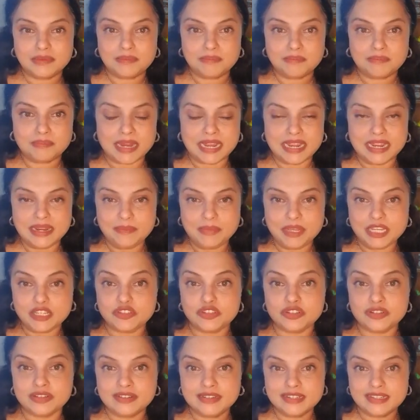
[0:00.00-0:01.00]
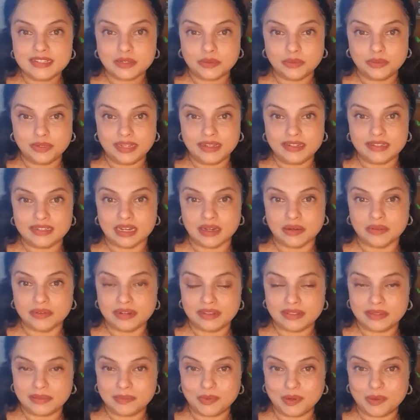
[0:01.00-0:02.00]
my mixture is cooling down
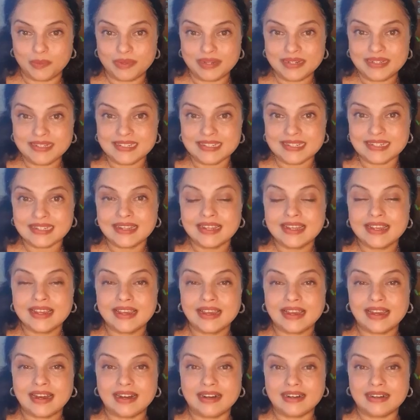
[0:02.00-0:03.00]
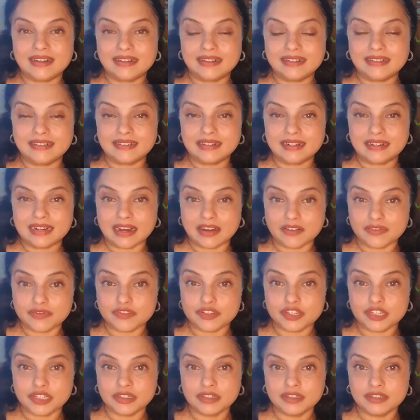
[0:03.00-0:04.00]
at the moment.
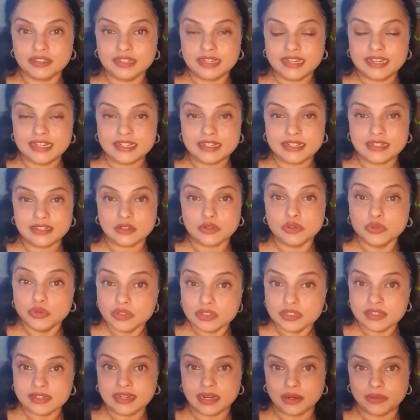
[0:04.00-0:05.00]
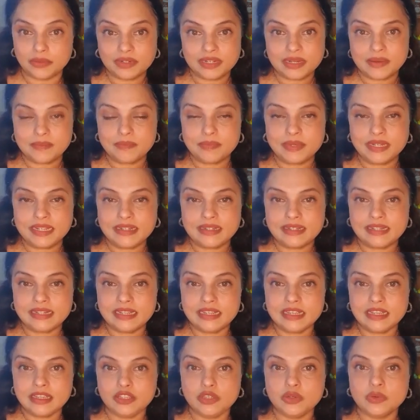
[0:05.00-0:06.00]
After it cools down
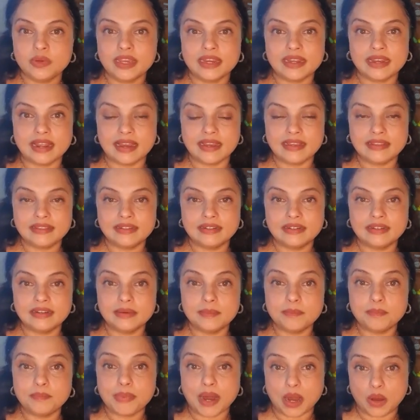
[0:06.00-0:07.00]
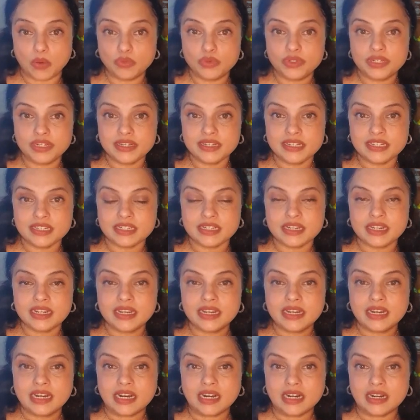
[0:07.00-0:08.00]
completely, you can either pound it
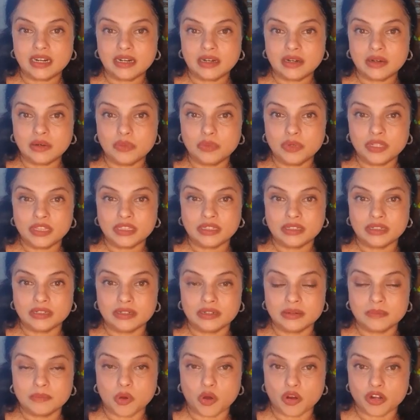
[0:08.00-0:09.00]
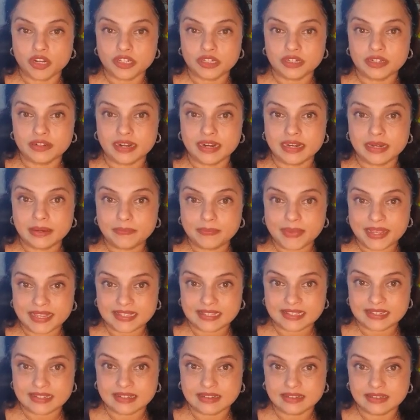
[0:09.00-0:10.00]
with a mortar and a
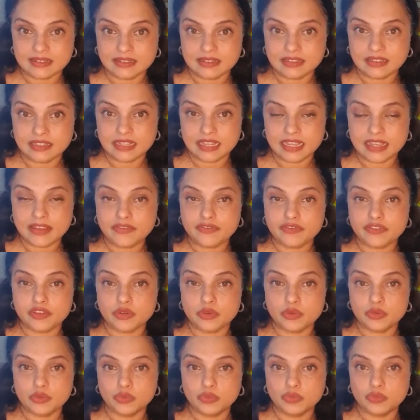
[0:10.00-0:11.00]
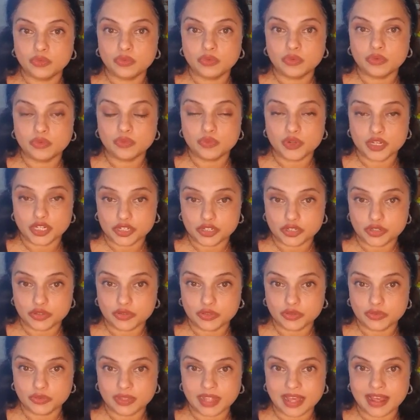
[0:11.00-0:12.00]
pestle if you wish to
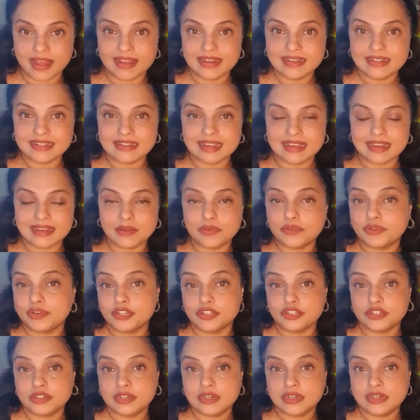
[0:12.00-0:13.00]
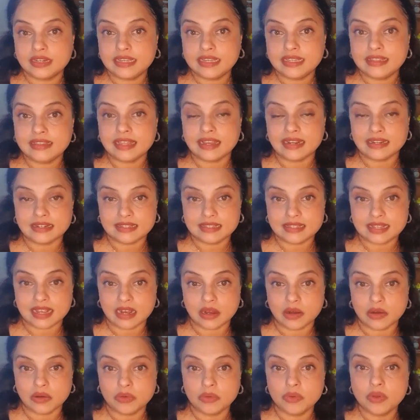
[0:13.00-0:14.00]
do that. And originally, that is
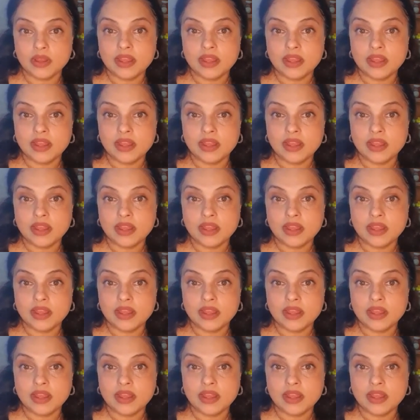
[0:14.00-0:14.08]
how